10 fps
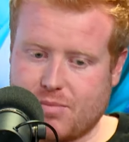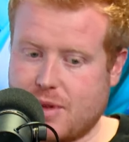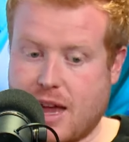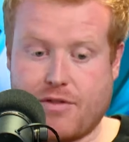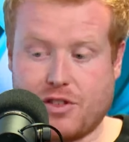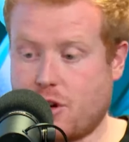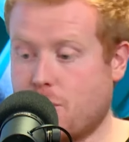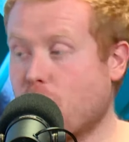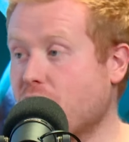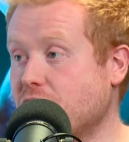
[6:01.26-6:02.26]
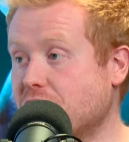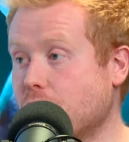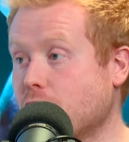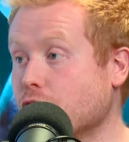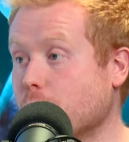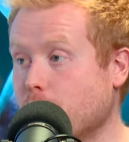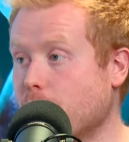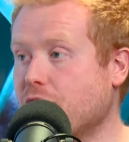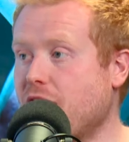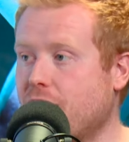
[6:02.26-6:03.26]
every time we weren't in school in Dublin, we
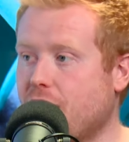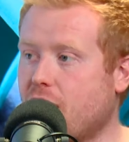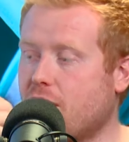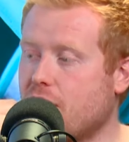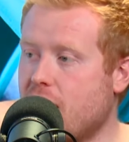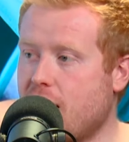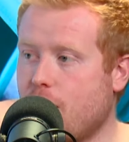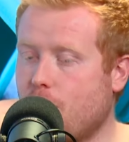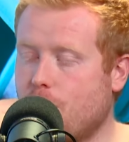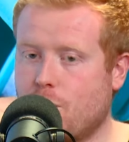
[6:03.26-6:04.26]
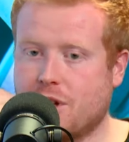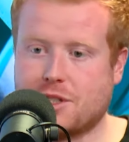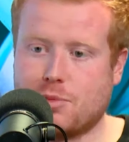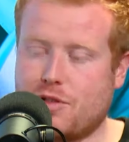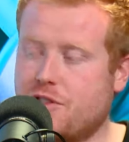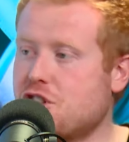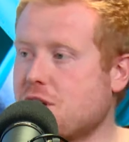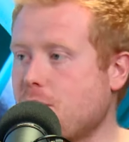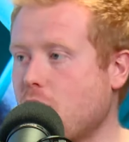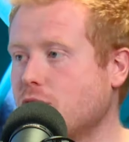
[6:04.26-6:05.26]
were down there. We had a small
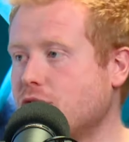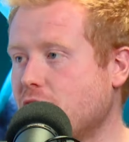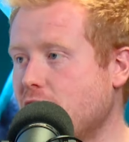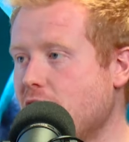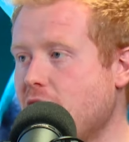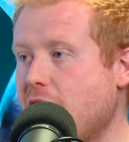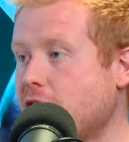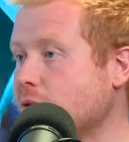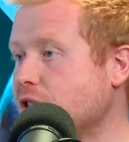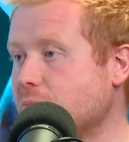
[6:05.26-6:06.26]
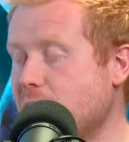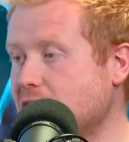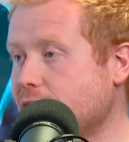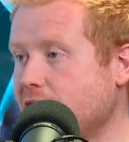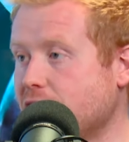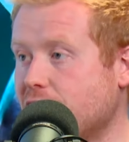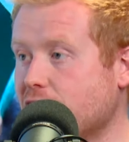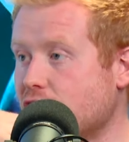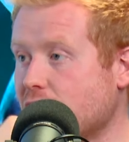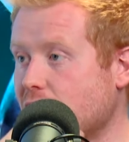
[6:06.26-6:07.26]
fishing boat and I was just massively into
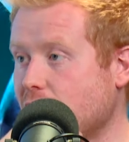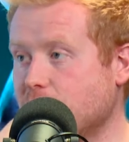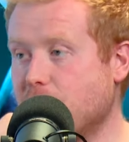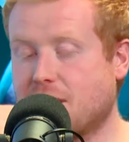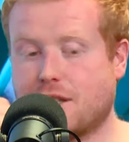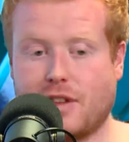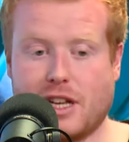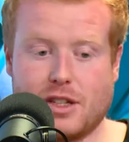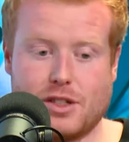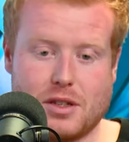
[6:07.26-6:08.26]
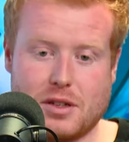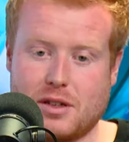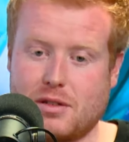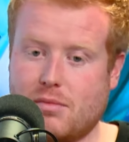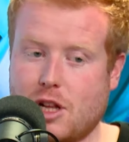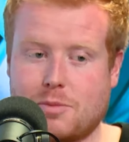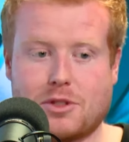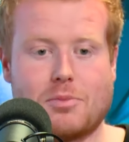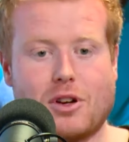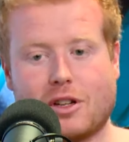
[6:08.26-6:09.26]
fishing. I was massively into
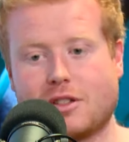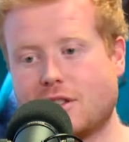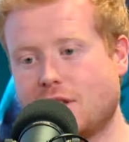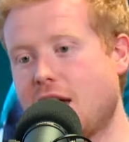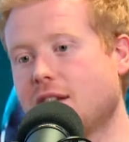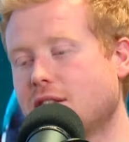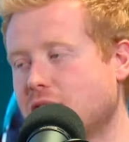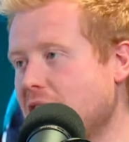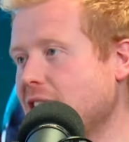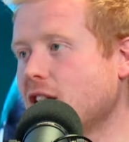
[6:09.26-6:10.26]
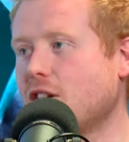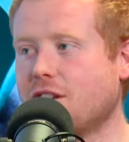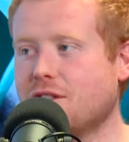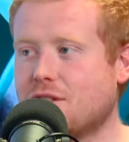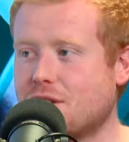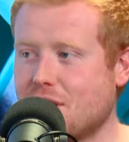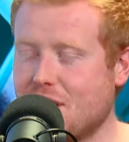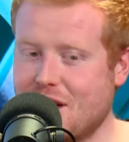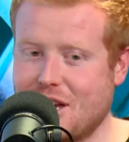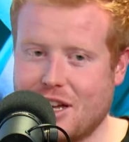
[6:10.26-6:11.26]
lobster pots, nets, hand lines,
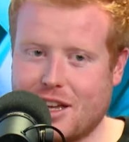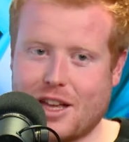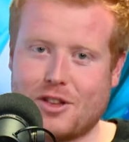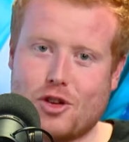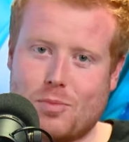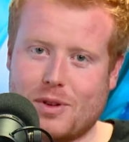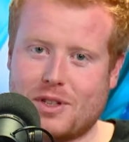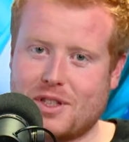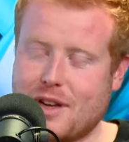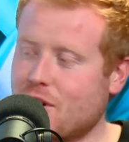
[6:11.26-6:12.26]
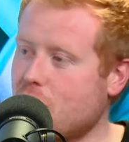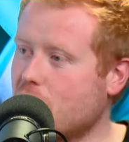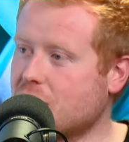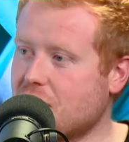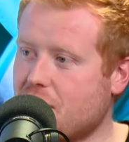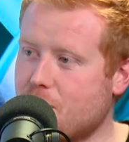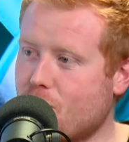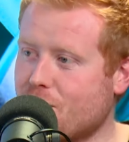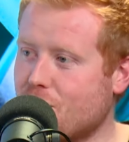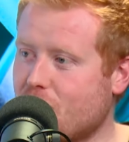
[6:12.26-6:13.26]
getting up at 7 o'clock on a Saturday
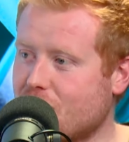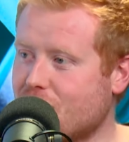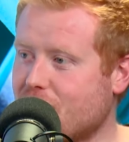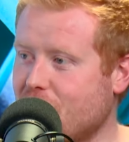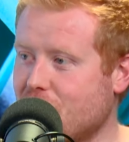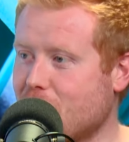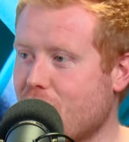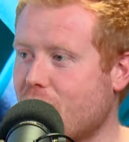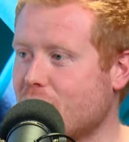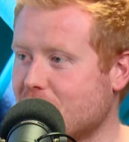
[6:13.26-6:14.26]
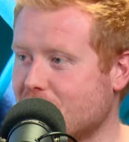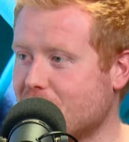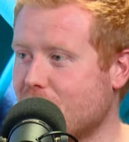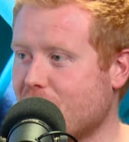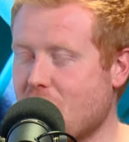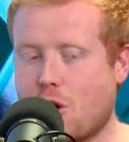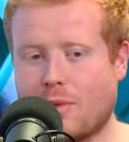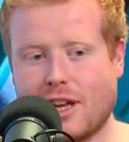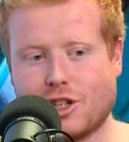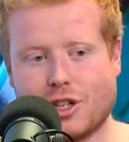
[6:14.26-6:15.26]
morning to watch fishing programs on Discovery Home
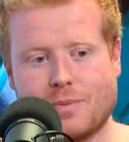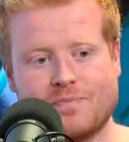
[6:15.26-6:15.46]
and Leisure.